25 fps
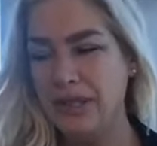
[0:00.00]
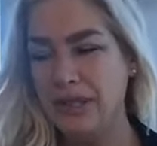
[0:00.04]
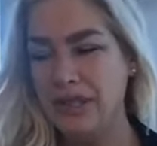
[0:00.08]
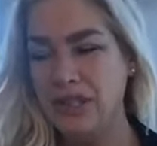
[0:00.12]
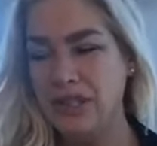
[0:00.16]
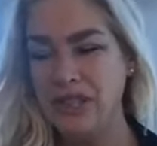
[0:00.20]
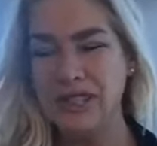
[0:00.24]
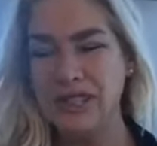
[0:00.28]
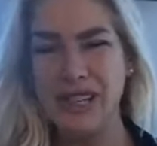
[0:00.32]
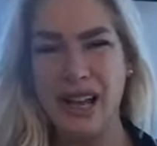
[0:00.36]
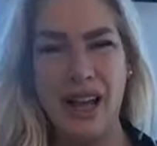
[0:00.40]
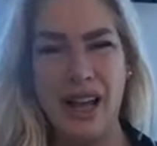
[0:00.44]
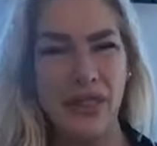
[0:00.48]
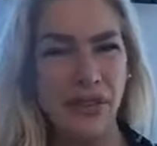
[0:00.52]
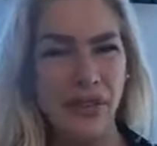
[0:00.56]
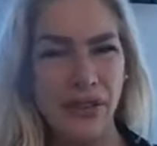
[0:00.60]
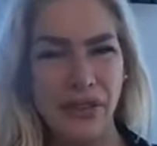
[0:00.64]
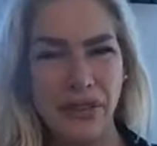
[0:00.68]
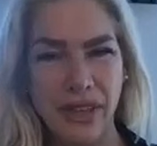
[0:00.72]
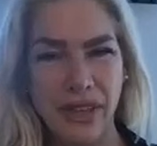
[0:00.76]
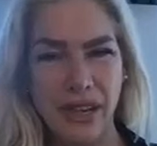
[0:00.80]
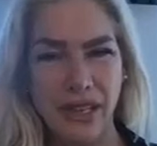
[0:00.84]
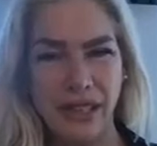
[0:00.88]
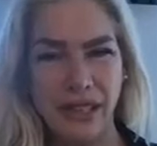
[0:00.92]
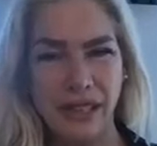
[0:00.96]
just other
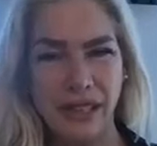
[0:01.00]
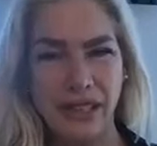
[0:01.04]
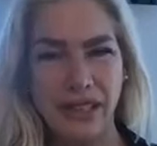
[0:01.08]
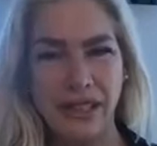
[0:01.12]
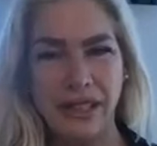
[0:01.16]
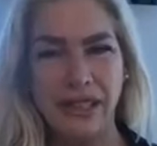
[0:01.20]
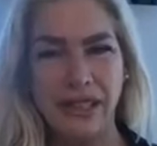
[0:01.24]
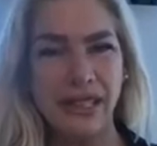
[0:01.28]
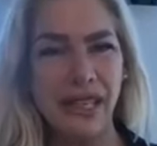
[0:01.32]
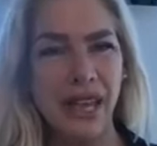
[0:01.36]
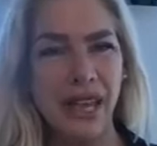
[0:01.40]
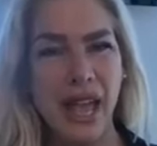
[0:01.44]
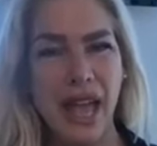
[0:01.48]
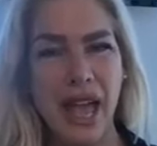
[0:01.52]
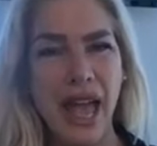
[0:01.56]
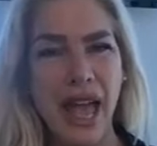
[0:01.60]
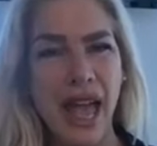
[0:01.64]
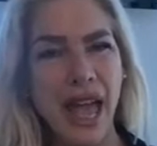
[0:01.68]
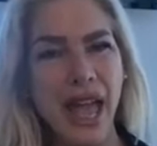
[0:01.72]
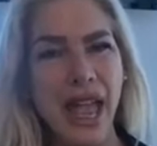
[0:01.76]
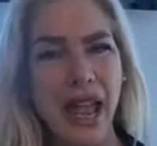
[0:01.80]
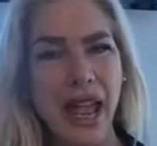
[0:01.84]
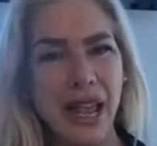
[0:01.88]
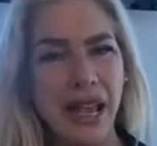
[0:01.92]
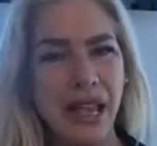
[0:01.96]
things. It's going to say,
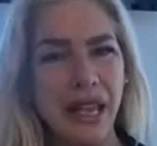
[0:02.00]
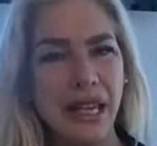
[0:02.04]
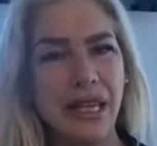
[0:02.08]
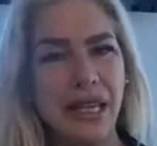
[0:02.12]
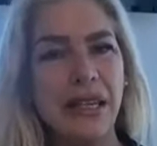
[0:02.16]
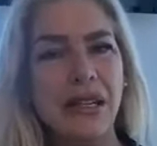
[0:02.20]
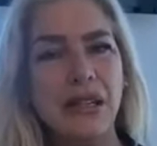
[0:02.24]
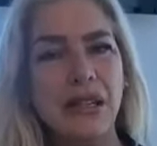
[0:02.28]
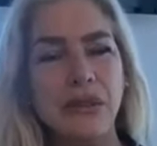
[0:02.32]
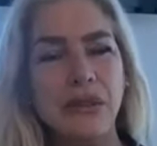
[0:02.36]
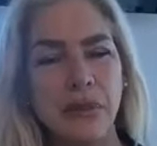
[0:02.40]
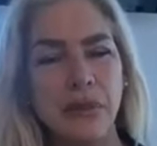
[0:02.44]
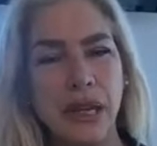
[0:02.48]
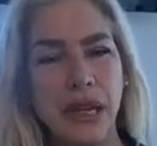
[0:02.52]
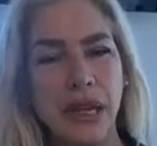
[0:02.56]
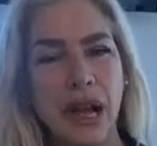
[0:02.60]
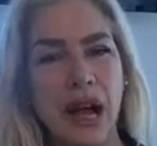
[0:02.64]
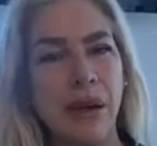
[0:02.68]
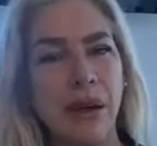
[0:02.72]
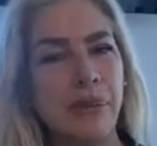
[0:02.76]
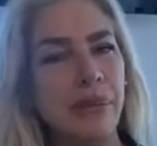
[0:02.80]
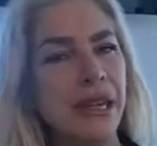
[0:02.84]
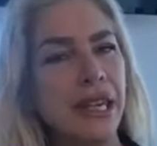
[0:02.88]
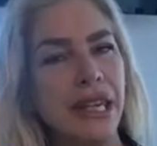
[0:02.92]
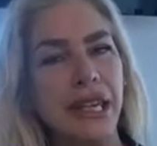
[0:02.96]
hey, heal me.
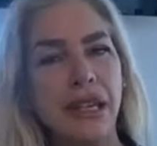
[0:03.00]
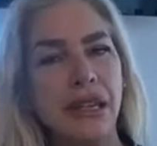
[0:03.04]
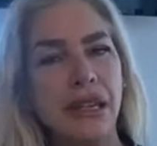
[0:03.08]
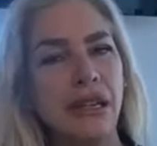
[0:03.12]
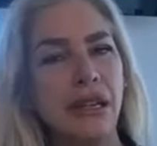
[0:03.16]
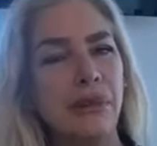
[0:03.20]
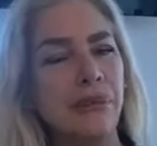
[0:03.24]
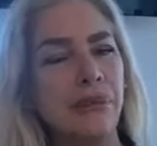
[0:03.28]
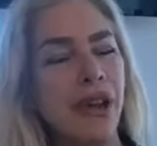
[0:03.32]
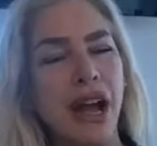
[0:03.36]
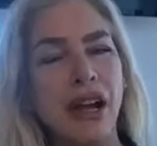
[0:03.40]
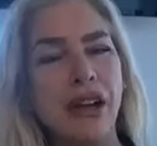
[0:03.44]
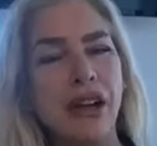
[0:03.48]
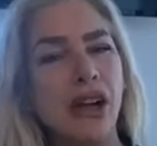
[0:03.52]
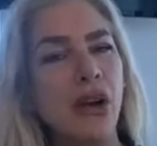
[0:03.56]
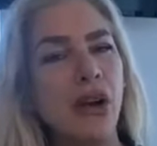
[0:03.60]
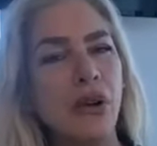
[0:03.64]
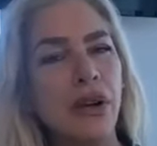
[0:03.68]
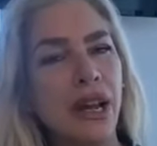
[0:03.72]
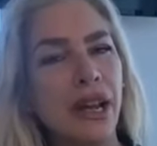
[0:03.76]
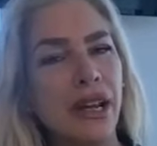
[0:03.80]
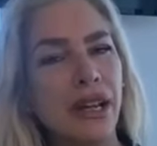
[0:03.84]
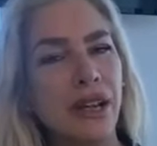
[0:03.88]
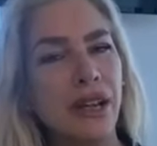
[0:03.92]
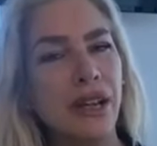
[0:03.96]
I'm here. I'm not
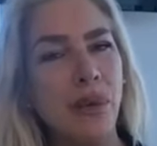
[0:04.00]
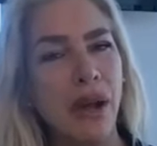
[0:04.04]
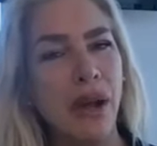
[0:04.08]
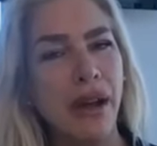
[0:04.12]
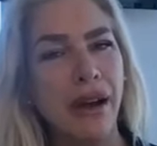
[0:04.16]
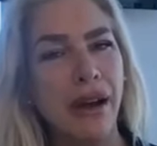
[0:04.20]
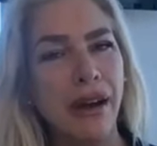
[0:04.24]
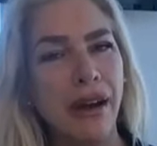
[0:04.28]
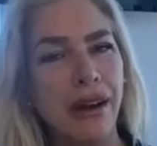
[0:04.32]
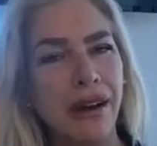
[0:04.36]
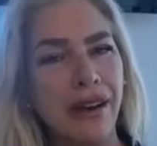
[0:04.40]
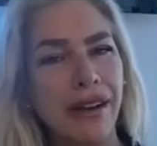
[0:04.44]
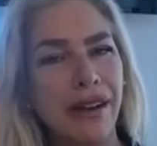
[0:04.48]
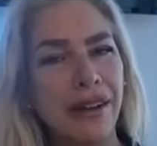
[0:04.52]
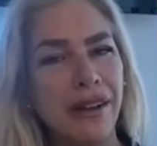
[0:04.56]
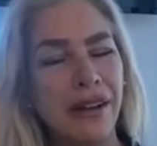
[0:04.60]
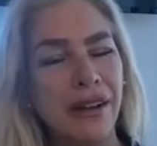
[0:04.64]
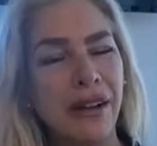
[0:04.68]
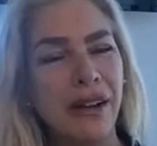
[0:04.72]
going anywhere.